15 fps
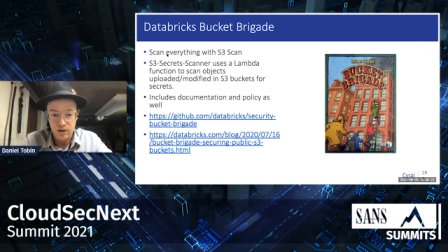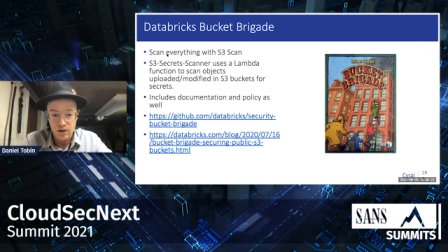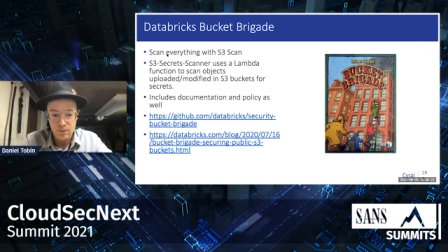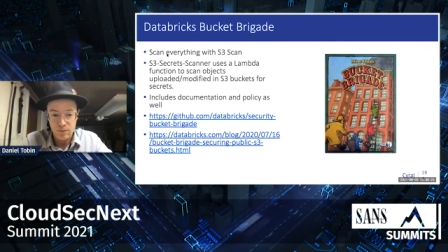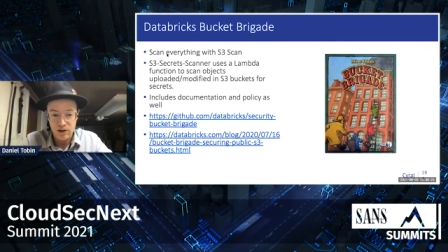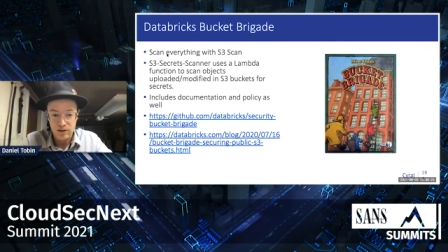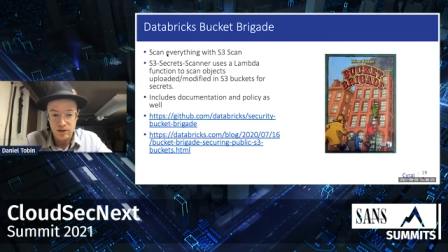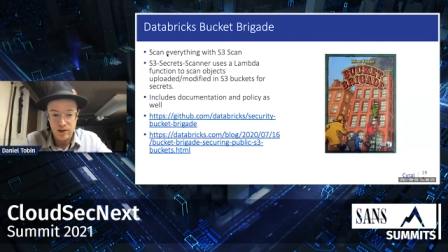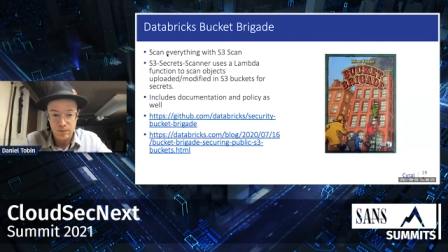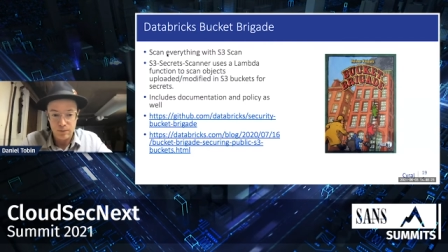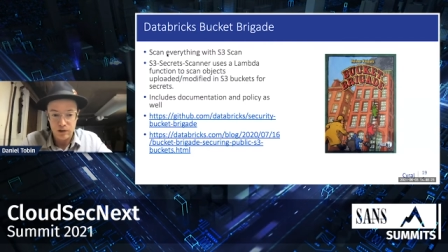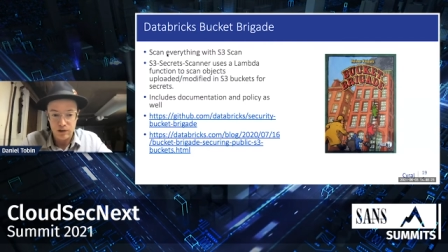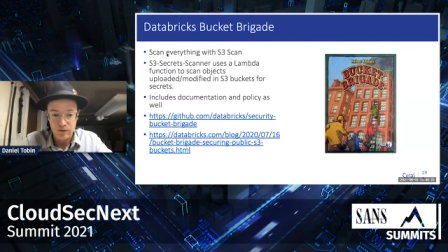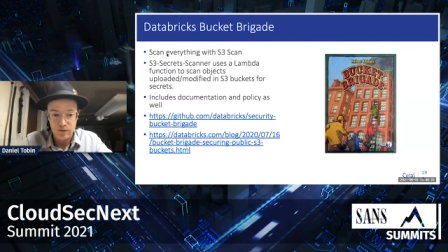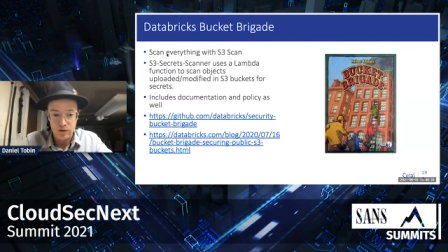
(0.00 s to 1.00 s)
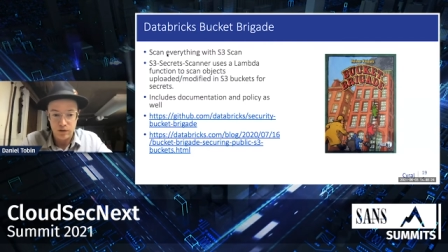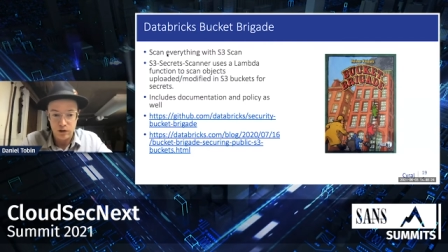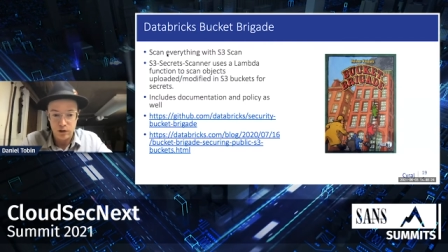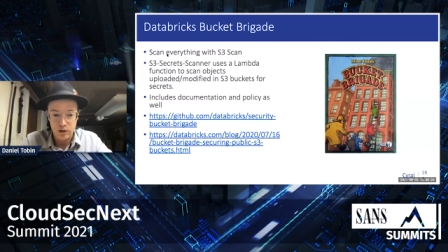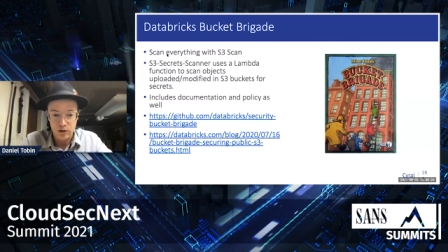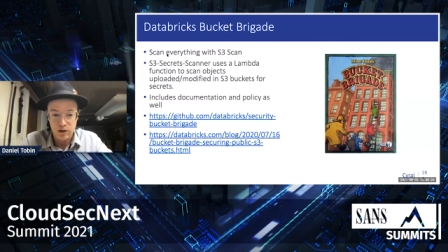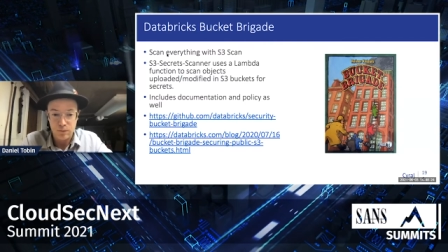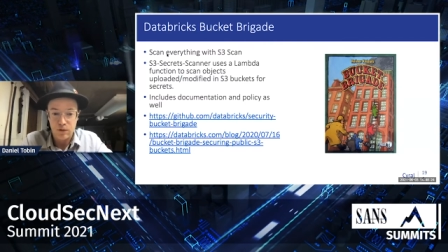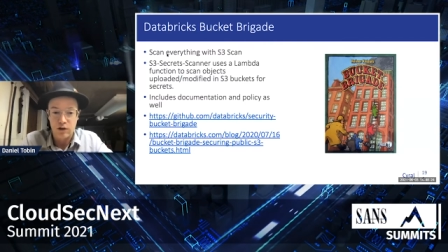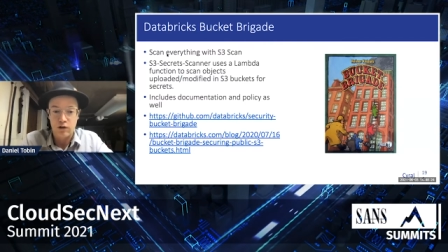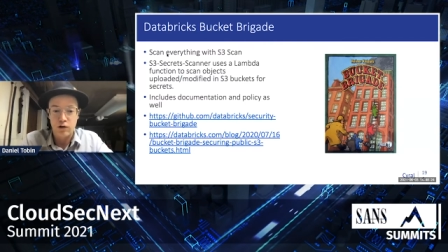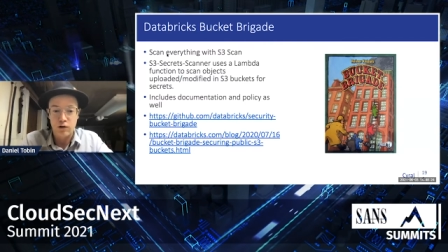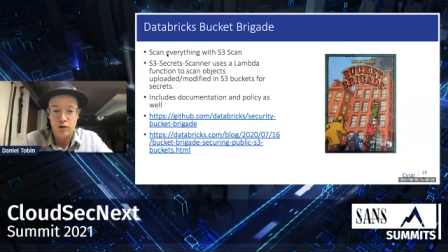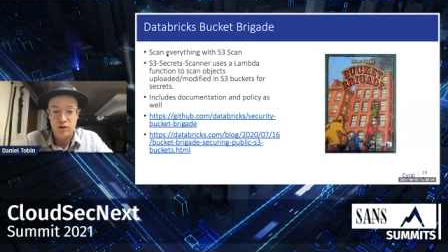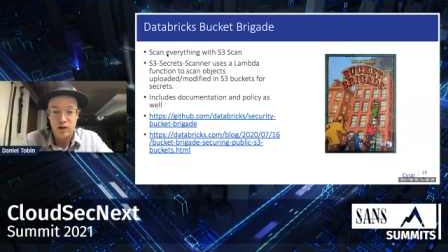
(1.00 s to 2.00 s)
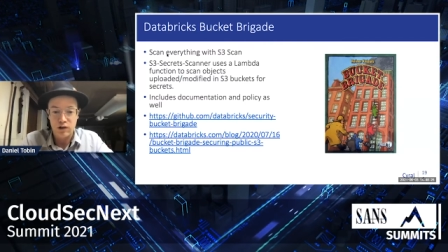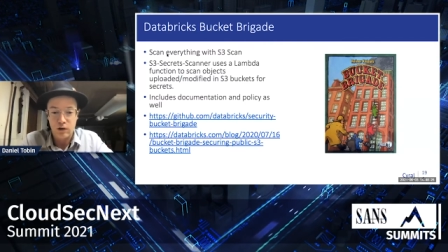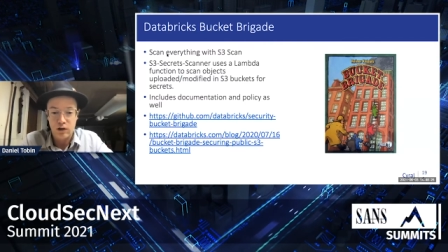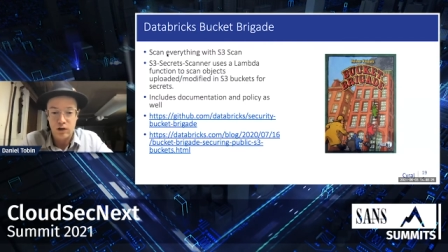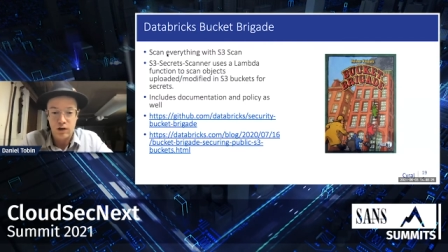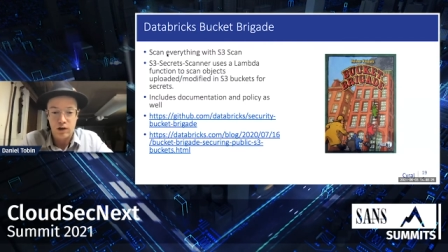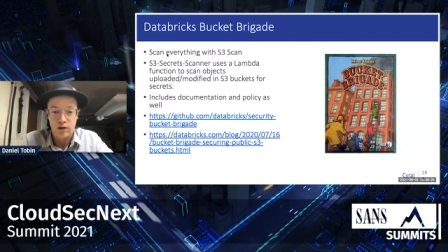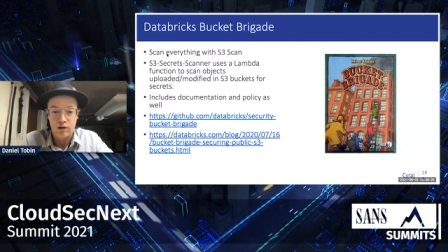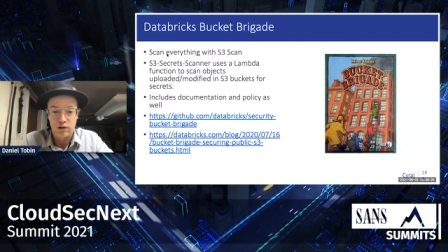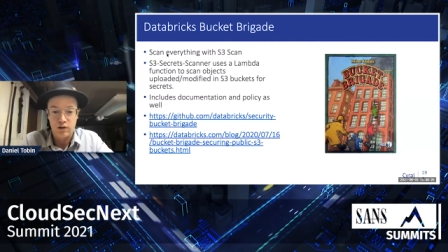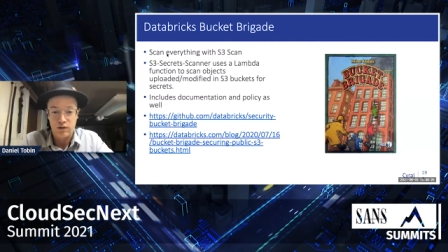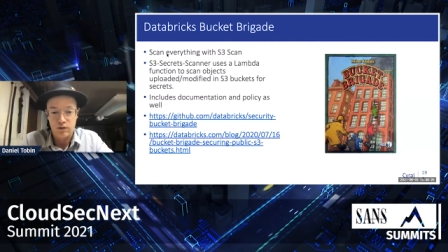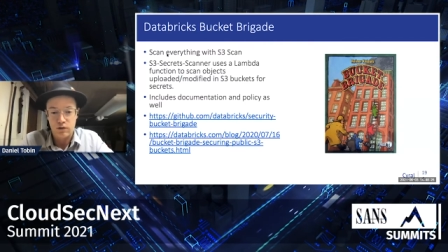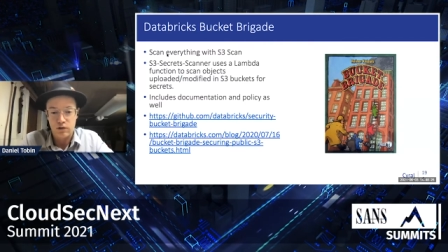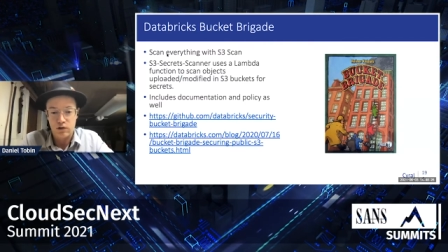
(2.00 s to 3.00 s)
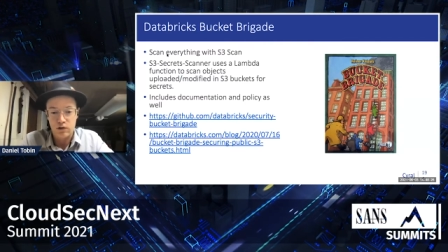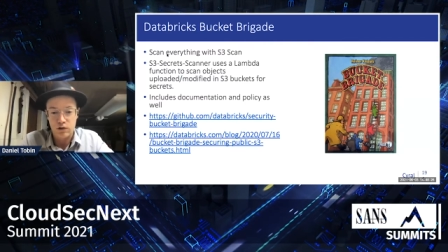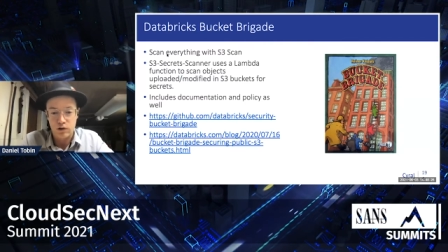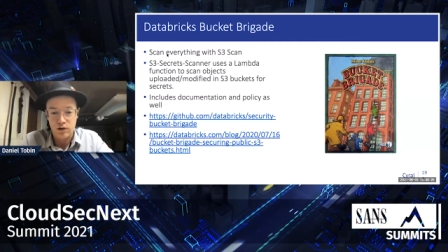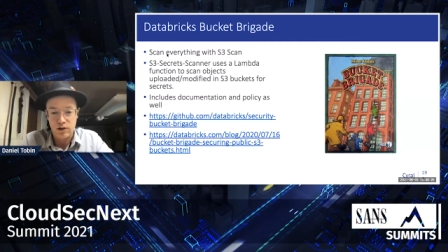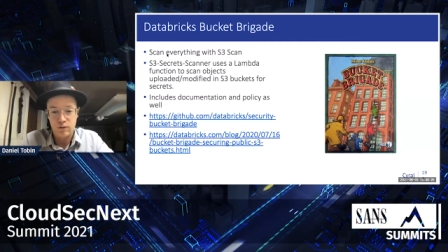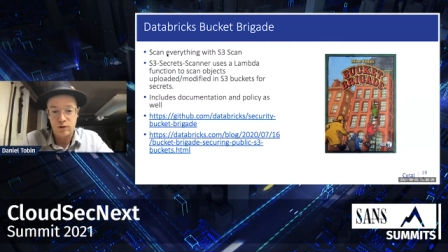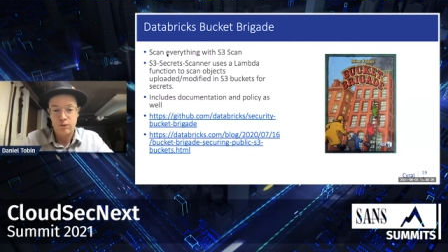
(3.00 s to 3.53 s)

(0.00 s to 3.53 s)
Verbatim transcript: email templates for leadership and user communication to ensure that